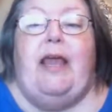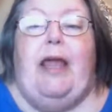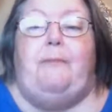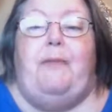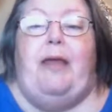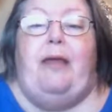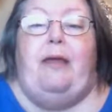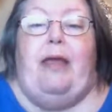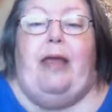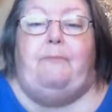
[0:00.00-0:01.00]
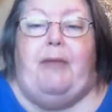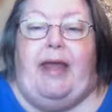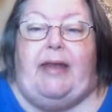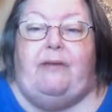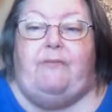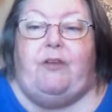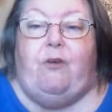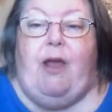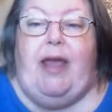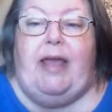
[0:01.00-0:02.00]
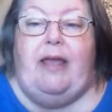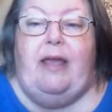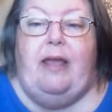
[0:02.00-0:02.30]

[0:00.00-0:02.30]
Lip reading: and made of the gray,